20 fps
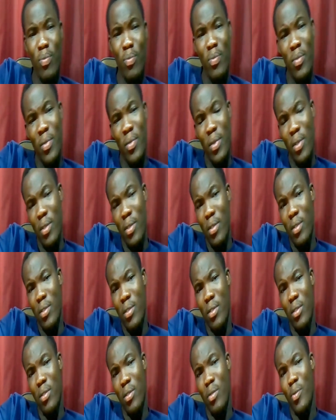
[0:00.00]
When people
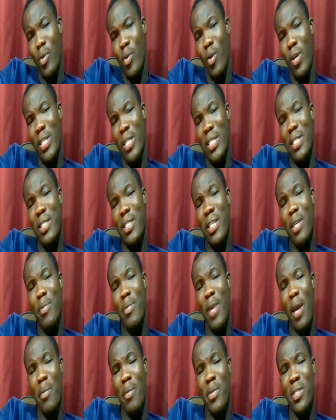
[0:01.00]
don't have a
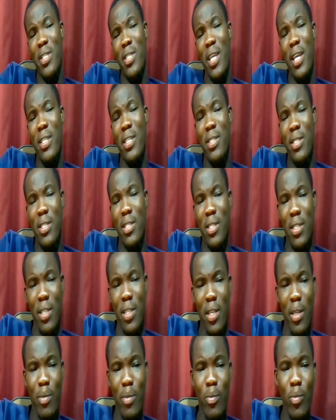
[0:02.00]
connection to the country,
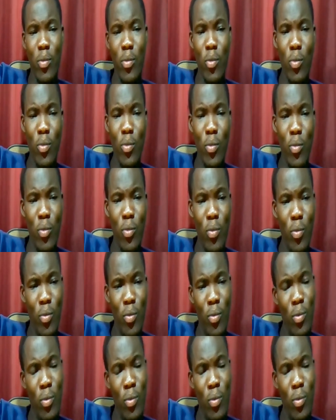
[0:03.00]
they